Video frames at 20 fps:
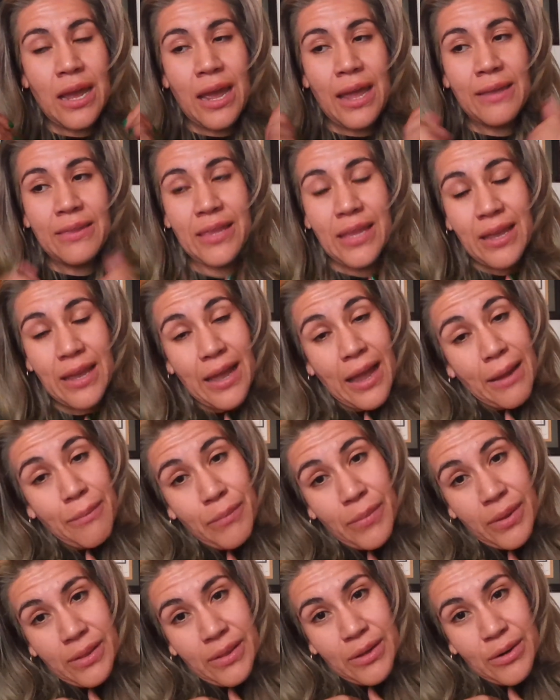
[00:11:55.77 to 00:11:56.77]
I think
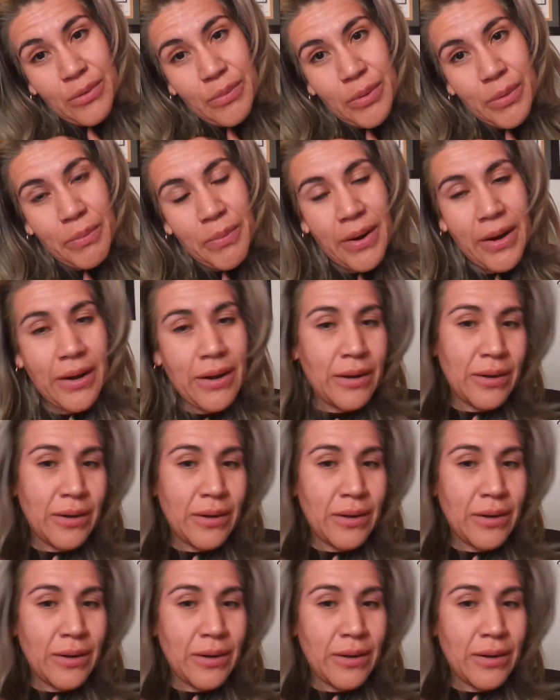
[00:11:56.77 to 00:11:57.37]
I'm a little prepared,